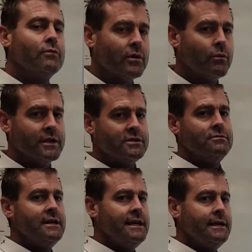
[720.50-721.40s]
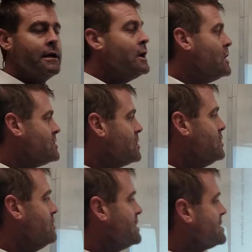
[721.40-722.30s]
with what you need. So you
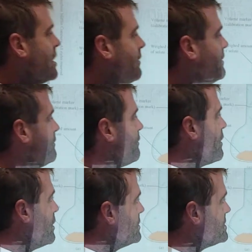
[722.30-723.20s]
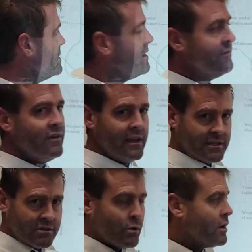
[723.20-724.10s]
dissolve it first via
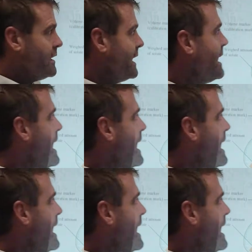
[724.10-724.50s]
swirling,